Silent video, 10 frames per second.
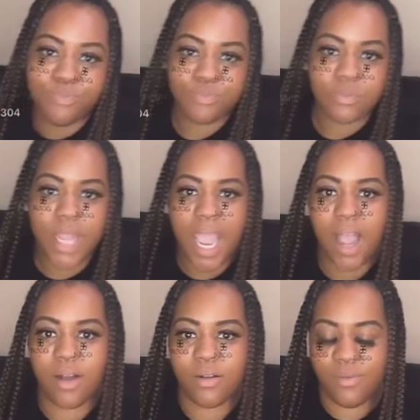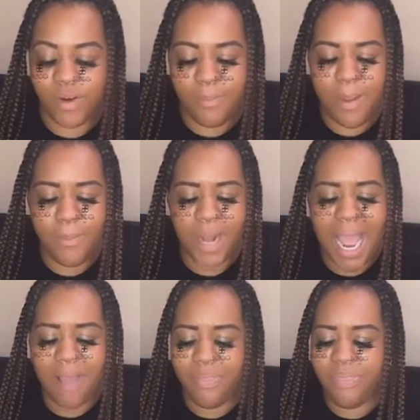now, for the people that
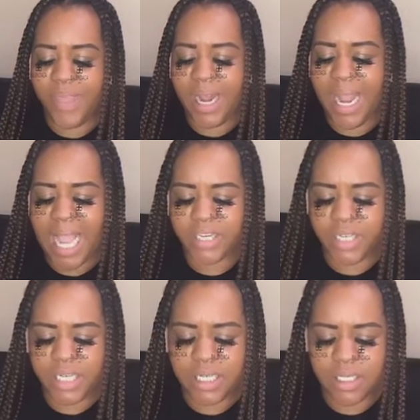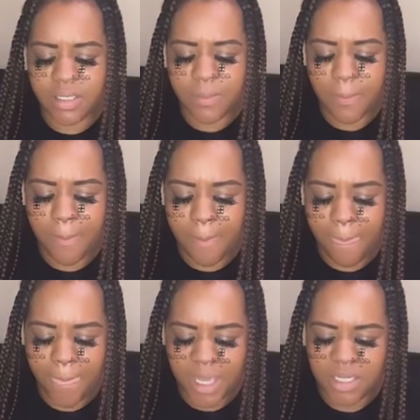have thin edges,
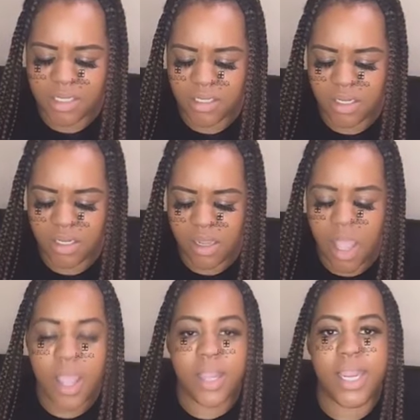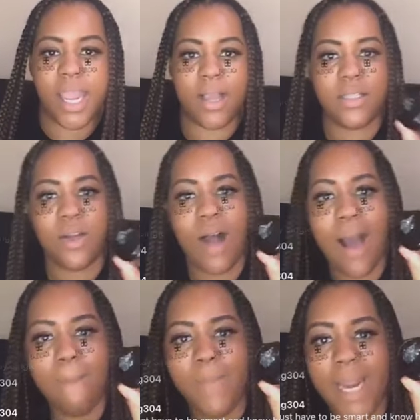is this it? Yeah, so
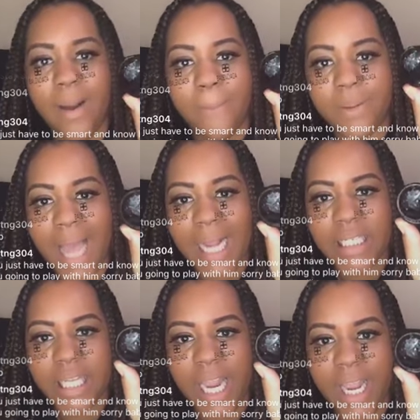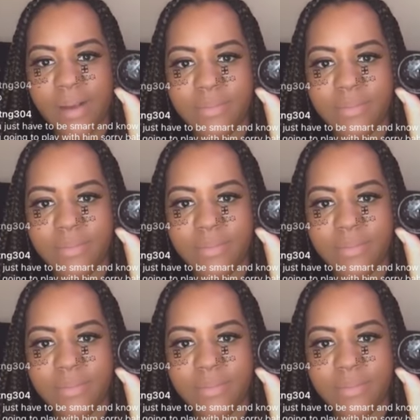I made a black jam.